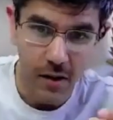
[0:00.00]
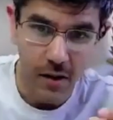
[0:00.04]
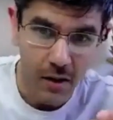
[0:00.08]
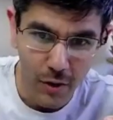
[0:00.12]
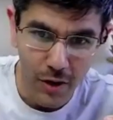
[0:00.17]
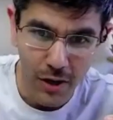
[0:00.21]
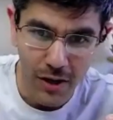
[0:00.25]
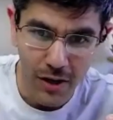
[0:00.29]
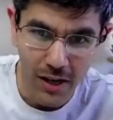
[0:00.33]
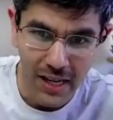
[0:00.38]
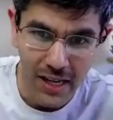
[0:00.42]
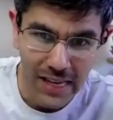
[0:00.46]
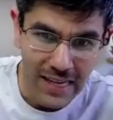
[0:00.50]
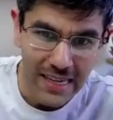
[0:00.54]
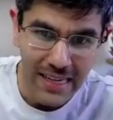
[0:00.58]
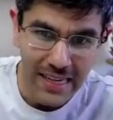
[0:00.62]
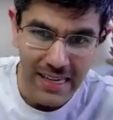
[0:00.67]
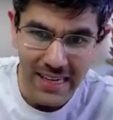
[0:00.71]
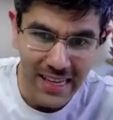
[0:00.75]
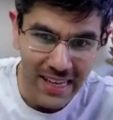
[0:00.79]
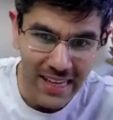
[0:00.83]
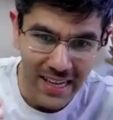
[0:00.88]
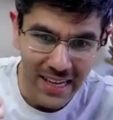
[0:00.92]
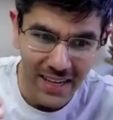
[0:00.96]
Do you want to like
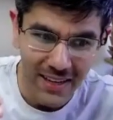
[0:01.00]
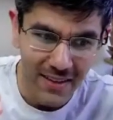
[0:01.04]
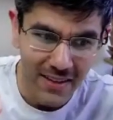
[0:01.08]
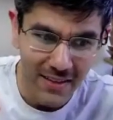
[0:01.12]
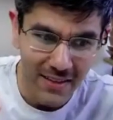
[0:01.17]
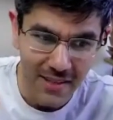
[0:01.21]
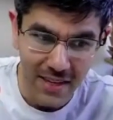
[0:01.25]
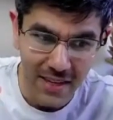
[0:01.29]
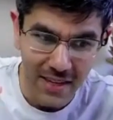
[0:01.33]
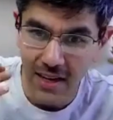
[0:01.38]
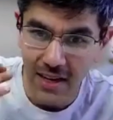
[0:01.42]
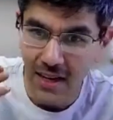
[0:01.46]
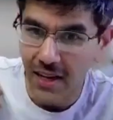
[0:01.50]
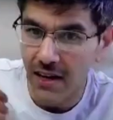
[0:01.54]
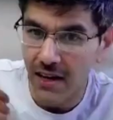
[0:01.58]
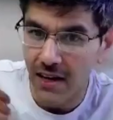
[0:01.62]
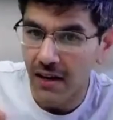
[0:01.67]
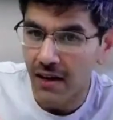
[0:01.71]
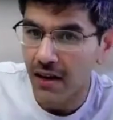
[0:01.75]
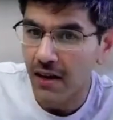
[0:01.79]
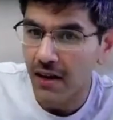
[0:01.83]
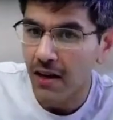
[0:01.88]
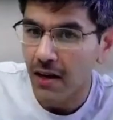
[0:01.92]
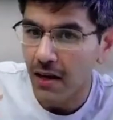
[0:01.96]
integrate this in?
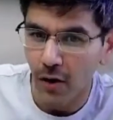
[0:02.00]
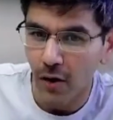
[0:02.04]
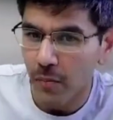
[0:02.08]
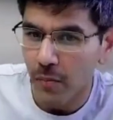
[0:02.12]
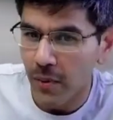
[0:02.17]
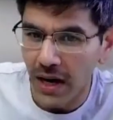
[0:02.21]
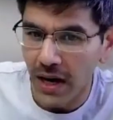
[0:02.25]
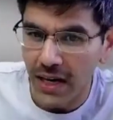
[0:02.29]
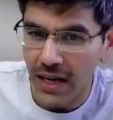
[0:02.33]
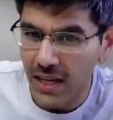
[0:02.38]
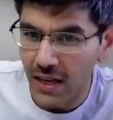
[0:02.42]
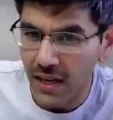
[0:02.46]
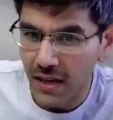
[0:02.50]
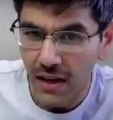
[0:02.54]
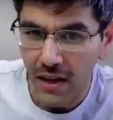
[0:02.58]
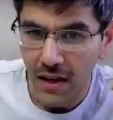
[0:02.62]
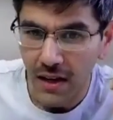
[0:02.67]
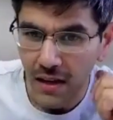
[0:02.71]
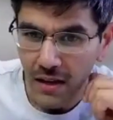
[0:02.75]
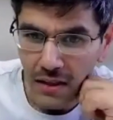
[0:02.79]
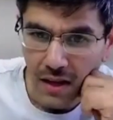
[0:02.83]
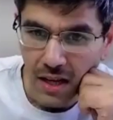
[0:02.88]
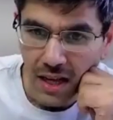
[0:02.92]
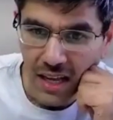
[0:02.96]
And, Buddy,
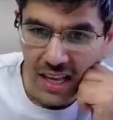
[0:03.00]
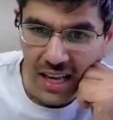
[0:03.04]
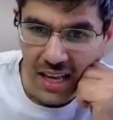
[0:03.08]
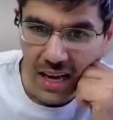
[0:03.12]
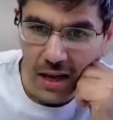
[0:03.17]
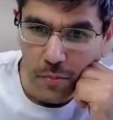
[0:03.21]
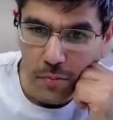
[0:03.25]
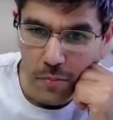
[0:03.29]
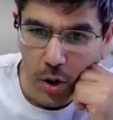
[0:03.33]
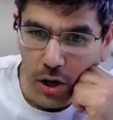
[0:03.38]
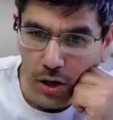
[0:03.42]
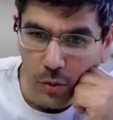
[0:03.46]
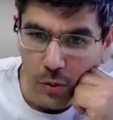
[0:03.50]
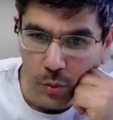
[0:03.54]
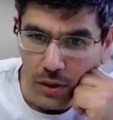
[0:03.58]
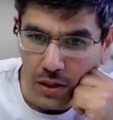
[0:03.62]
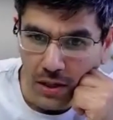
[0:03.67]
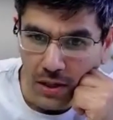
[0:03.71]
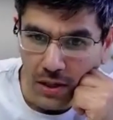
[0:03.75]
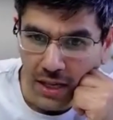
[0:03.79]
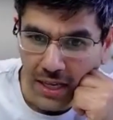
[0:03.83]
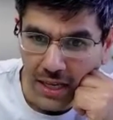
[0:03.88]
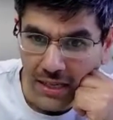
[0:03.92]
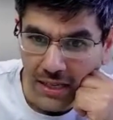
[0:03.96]
the AI bot
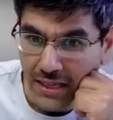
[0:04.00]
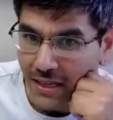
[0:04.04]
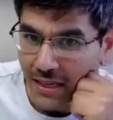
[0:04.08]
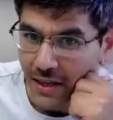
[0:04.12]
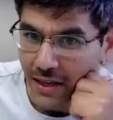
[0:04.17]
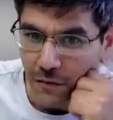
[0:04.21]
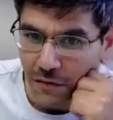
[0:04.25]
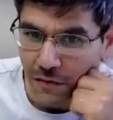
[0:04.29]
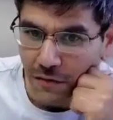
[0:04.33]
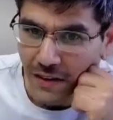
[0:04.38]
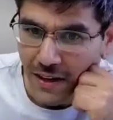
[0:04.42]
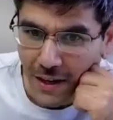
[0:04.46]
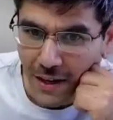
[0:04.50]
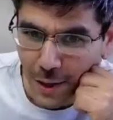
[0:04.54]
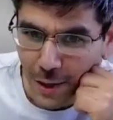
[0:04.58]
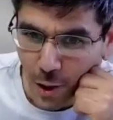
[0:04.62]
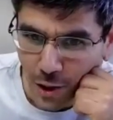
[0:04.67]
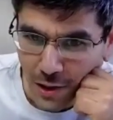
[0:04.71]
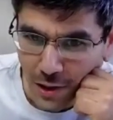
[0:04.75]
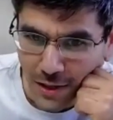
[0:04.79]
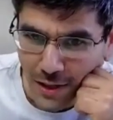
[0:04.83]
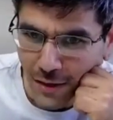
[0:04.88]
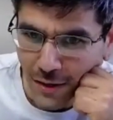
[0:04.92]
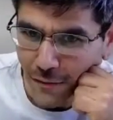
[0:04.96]
will like feed
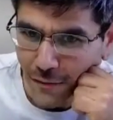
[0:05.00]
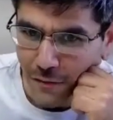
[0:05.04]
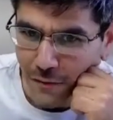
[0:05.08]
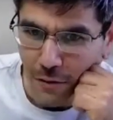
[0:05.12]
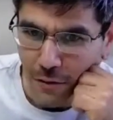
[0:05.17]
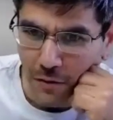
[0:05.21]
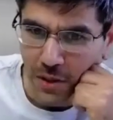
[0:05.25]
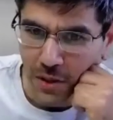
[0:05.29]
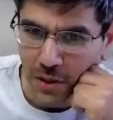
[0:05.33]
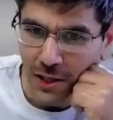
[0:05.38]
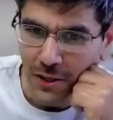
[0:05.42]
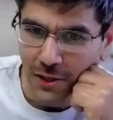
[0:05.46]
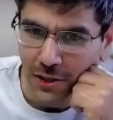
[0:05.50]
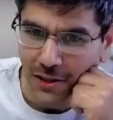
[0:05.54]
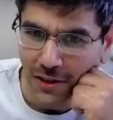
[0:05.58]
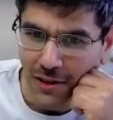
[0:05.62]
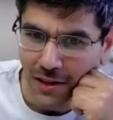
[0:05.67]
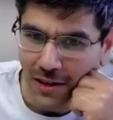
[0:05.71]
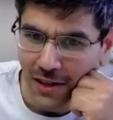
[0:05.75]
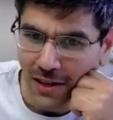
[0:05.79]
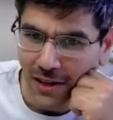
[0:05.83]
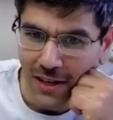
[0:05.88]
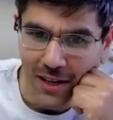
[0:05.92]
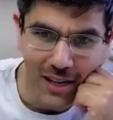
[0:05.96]
it all the
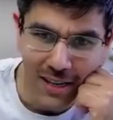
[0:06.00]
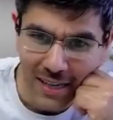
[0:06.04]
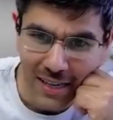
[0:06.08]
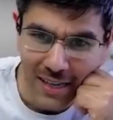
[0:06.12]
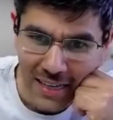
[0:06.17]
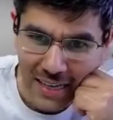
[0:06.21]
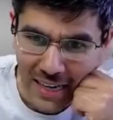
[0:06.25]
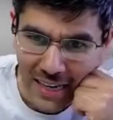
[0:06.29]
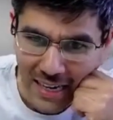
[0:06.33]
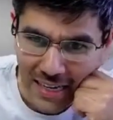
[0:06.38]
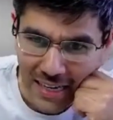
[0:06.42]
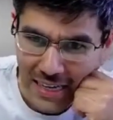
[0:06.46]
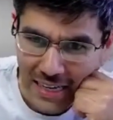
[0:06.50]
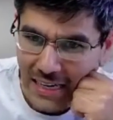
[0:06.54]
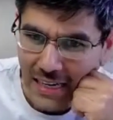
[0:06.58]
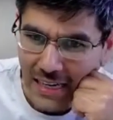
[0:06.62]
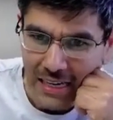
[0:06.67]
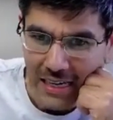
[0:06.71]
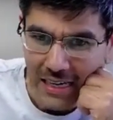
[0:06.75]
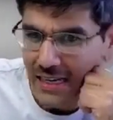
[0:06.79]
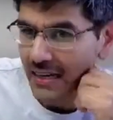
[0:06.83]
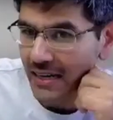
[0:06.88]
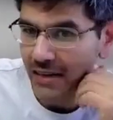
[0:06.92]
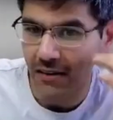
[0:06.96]
information. It'll integrate it.
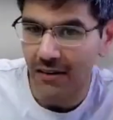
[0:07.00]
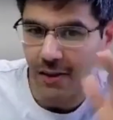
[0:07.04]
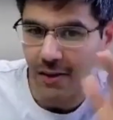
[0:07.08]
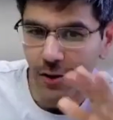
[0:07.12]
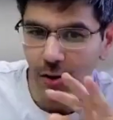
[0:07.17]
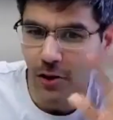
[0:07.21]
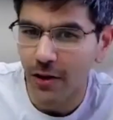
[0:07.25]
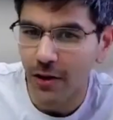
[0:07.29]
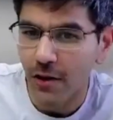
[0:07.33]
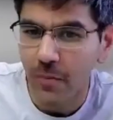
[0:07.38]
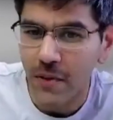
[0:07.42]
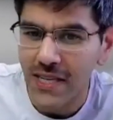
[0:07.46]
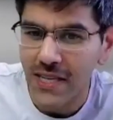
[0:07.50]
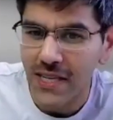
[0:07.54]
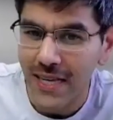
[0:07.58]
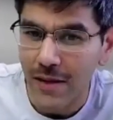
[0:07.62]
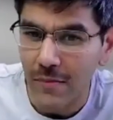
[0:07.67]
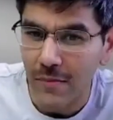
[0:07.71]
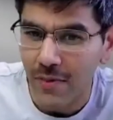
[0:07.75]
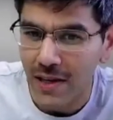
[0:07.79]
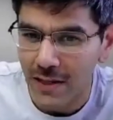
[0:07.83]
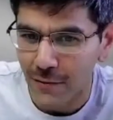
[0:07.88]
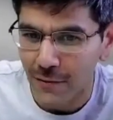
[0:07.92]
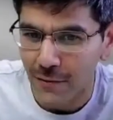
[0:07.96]
It can, it'll be
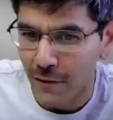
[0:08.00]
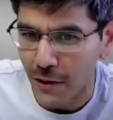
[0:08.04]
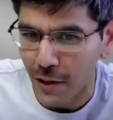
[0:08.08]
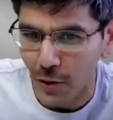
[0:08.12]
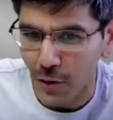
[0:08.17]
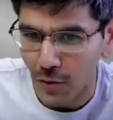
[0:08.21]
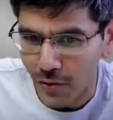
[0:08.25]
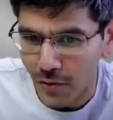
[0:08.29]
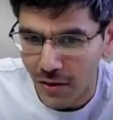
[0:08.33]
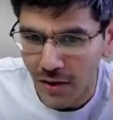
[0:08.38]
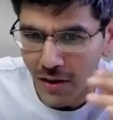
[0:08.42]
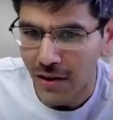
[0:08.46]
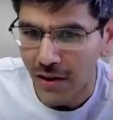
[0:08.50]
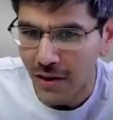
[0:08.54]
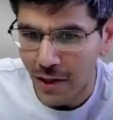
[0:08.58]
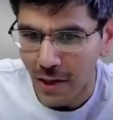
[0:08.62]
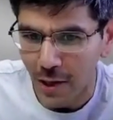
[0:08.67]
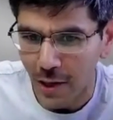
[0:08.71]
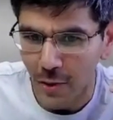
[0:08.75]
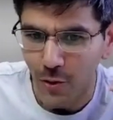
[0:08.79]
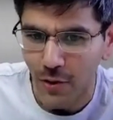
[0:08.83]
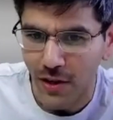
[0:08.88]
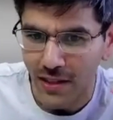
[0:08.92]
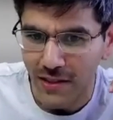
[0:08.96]
seamless for you.
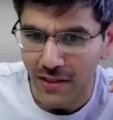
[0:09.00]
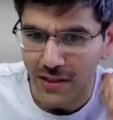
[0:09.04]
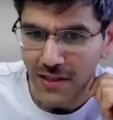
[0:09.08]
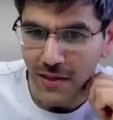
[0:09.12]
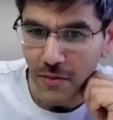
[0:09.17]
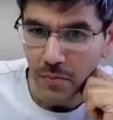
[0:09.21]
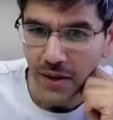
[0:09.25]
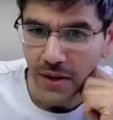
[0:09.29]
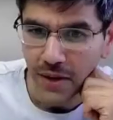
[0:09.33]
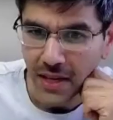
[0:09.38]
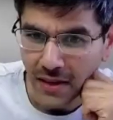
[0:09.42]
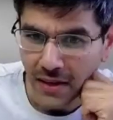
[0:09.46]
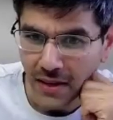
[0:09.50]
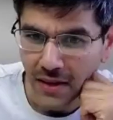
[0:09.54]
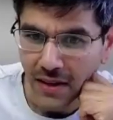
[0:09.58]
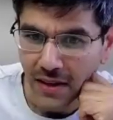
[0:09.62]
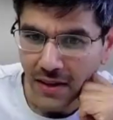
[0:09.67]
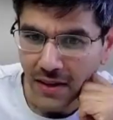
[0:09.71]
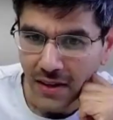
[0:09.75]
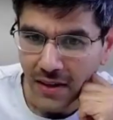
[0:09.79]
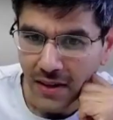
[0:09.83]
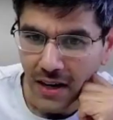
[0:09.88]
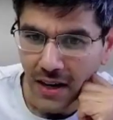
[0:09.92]
You can simply